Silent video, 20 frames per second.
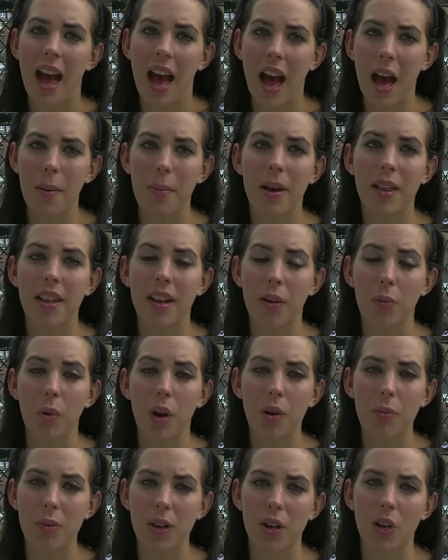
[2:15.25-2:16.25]
and that it
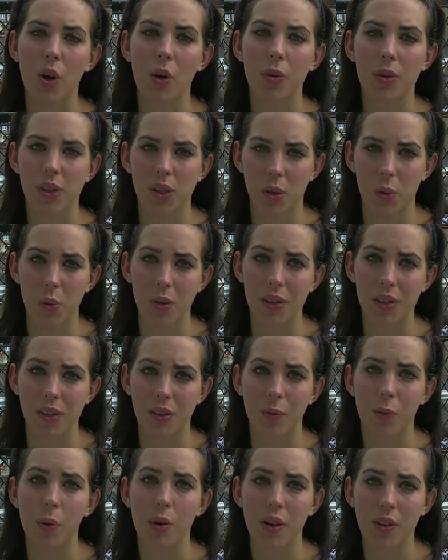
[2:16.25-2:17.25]
won't be a
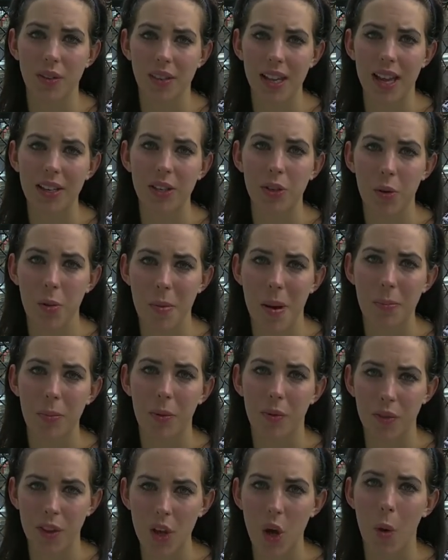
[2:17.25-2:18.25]
consequence of what you said to a
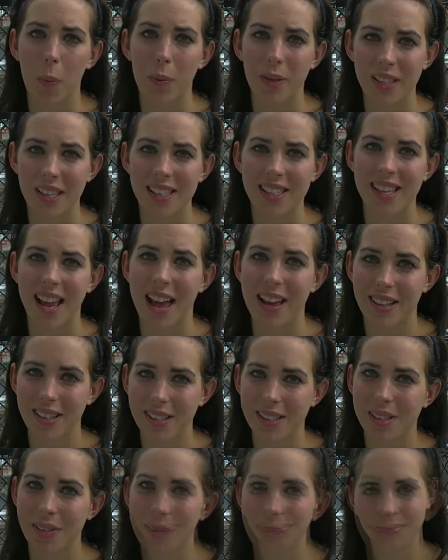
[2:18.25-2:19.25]
member of the opposite
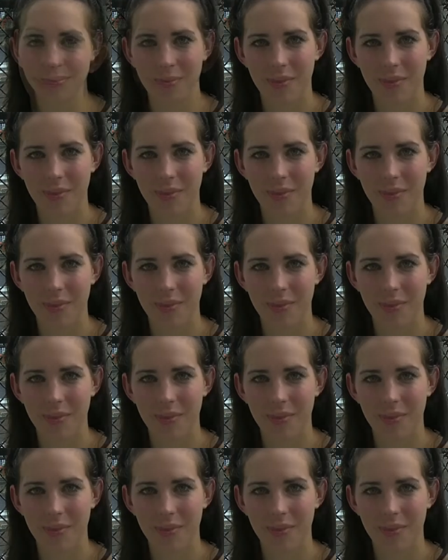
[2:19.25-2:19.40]
sex.